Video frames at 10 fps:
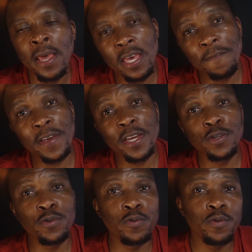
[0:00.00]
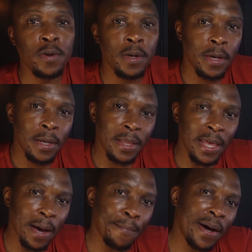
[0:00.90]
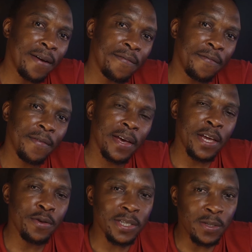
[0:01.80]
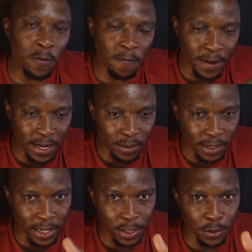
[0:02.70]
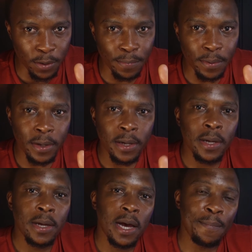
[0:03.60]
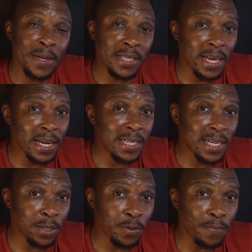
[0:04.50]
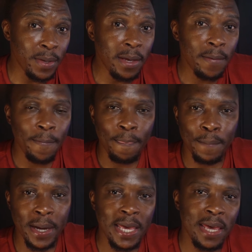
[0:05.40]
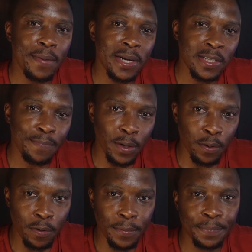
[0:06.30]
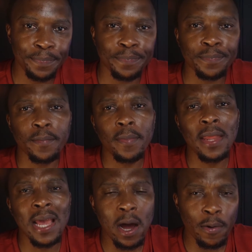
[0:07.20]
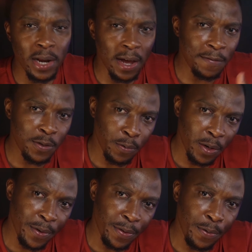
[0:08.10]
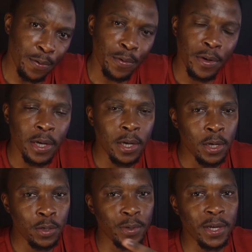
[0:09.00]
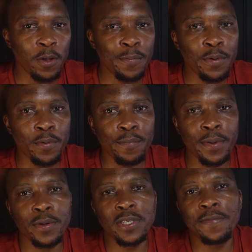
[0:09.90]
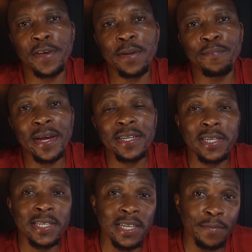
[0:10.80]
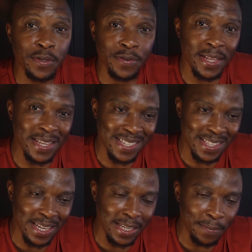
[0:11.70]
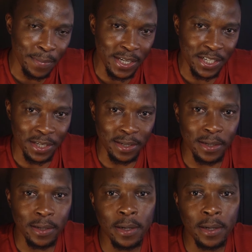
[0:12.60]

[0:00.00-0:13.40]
If you can do the above and you're still failing to get a job, please get in touch with me. My email is below. I would love to work with you to help you, because if you can practically demonstrate these things mentioned,